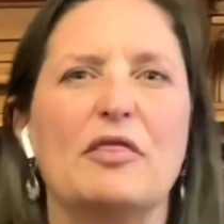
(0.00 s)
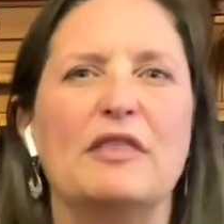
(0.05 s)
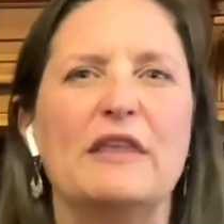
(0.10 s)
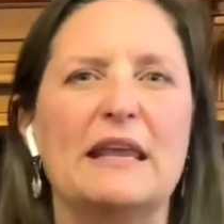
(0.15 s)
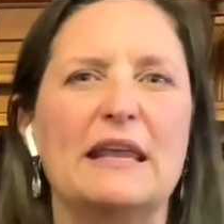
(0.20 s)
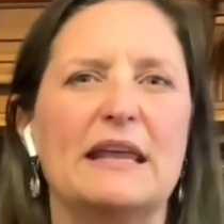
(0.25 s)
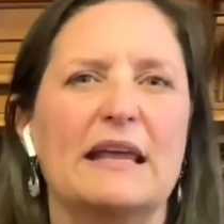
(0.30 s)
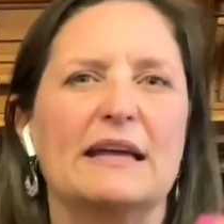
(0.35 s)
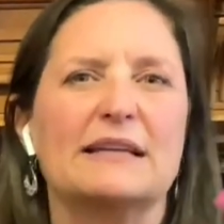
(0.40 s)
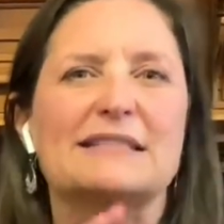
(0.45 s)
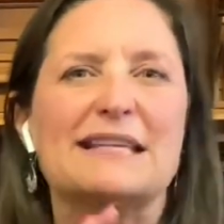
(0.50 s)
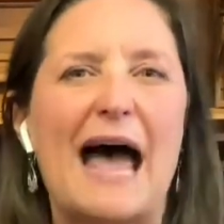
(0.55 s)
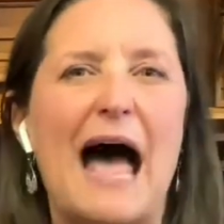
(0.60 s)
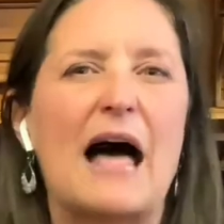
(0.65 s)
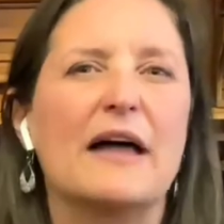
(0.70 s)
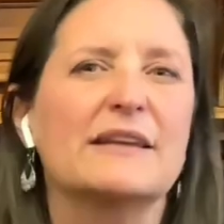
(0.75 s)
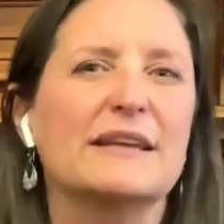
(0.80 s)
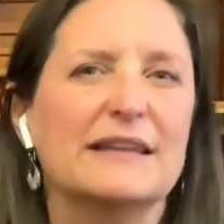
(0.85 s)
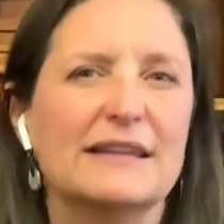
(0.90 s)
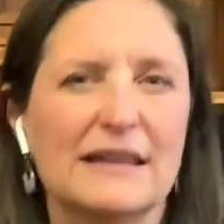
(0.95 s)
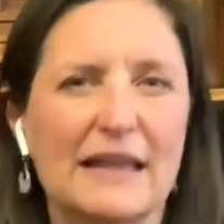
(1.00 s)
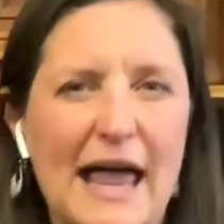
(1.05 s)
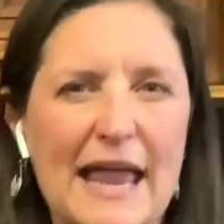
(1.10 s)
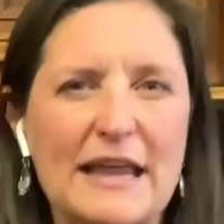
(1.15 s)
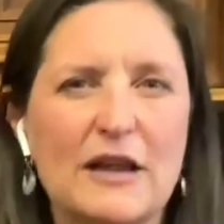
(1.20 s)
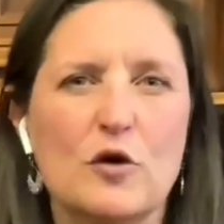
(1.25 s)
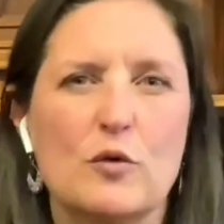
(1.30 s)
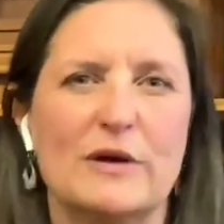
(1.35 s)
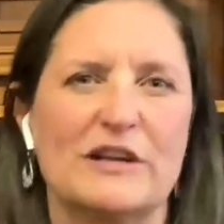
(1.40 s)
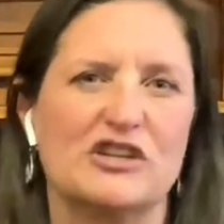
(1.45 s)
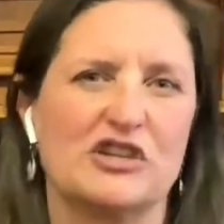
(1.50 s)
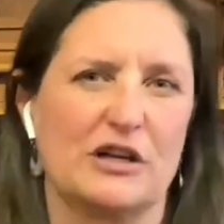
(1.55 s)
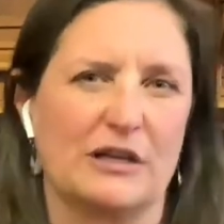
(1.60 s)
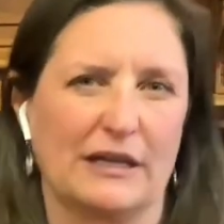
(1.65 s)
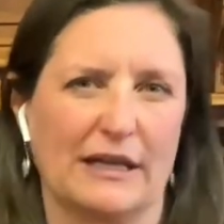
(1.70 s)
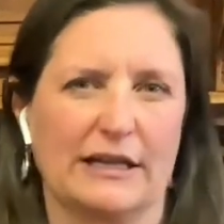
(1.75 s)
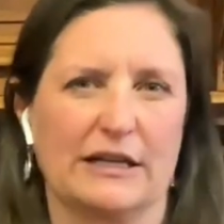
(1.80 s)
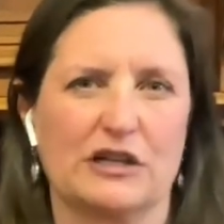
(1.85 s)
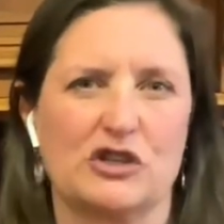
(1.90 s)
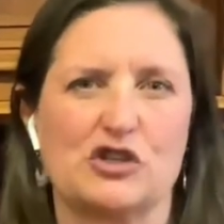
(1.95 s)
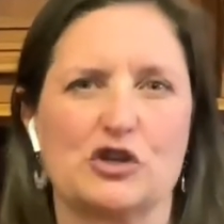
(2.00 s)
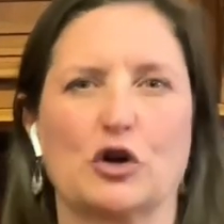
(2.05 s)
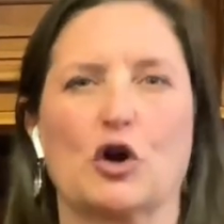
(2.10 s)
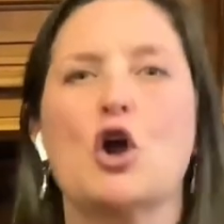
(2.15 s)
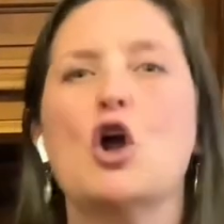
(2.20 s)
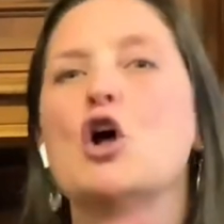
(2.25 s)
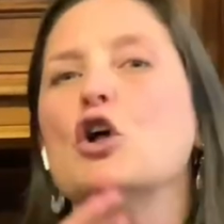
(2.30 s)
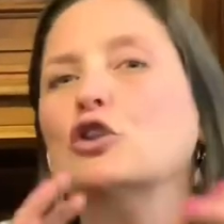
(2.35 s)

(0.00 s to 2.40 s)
the Italian language in literature,